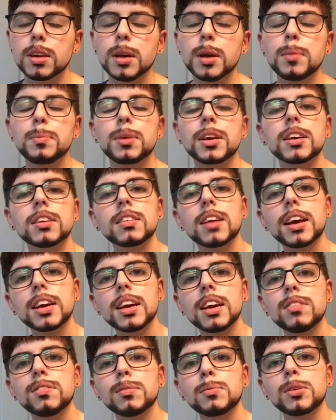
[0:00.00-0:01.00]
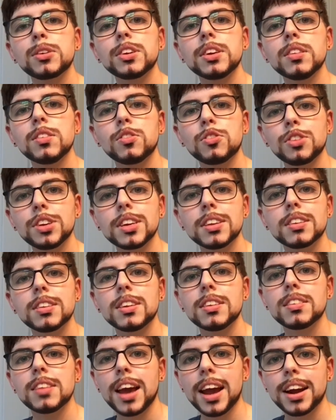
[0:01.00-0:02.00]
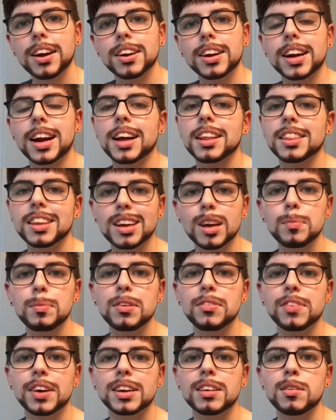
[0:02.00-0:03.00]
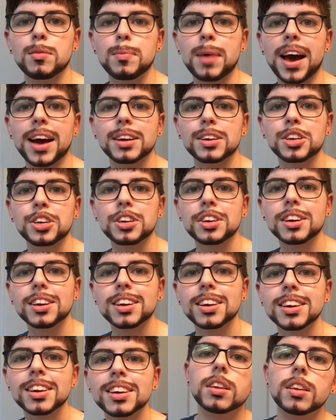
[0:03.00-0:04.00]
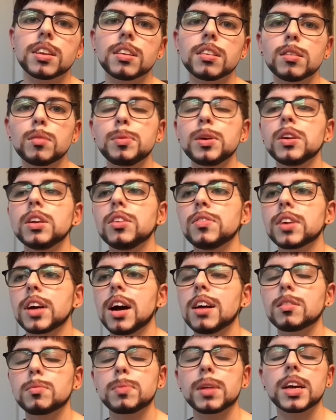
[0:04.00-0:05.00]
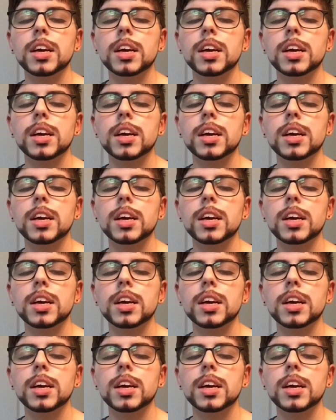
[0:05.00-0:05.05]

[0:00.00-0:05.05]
because I gave him green streaks in his hair and I think it'd be fun to match. It's the beauty of cosplay, you